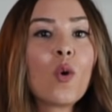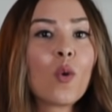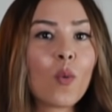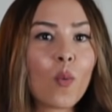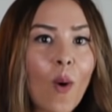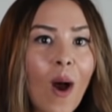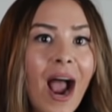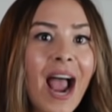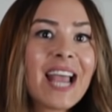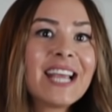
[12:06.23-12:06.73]

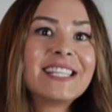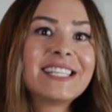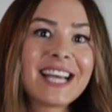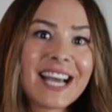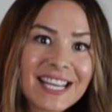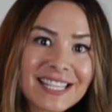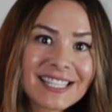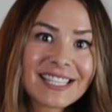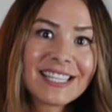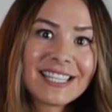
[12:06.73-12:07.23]
why
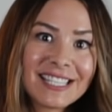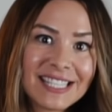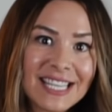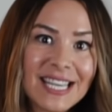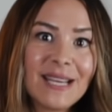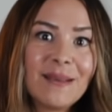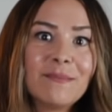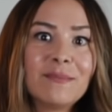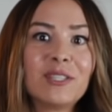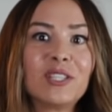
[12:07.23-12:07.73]
Tesla
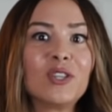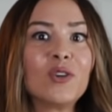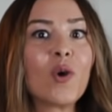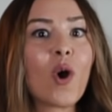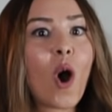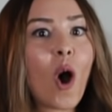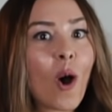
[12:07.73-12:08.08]
seems to